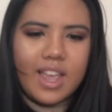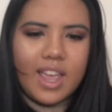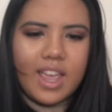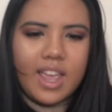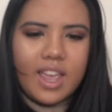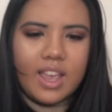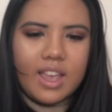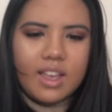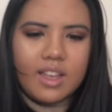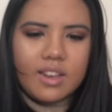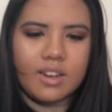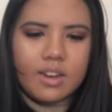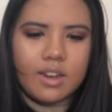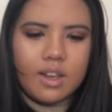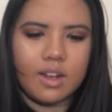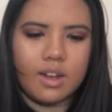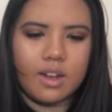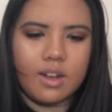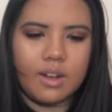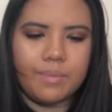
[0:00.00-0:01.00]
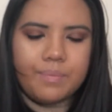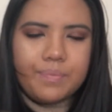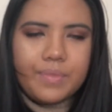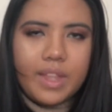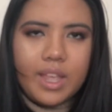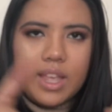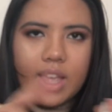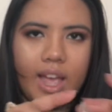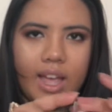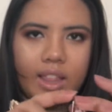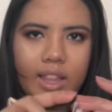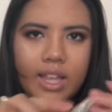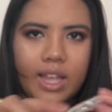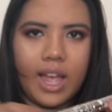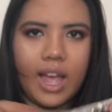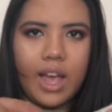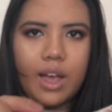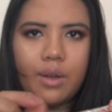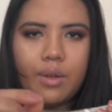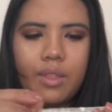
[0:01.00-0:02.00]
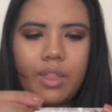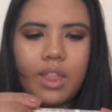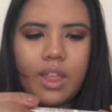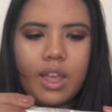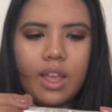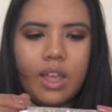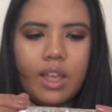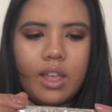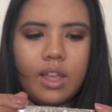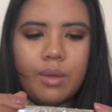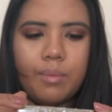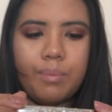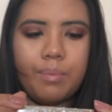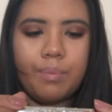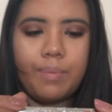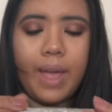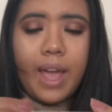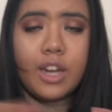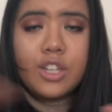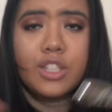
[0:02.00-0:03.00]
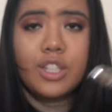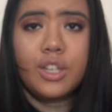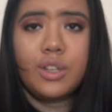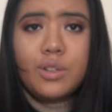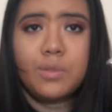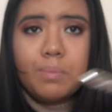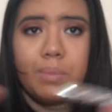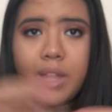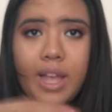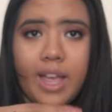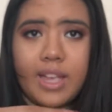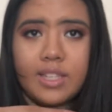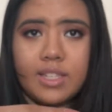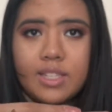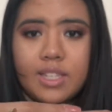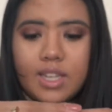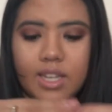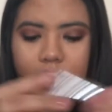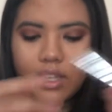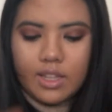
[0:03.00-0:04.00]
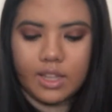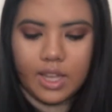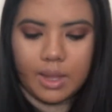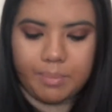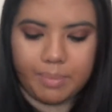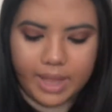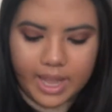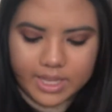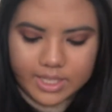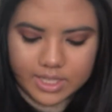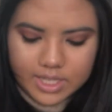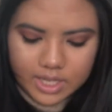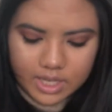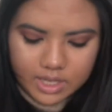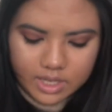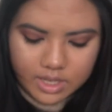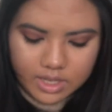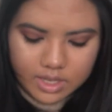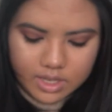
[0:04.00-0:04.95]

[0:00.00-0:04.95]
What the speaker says: and I like how they actually use plastic, like plastic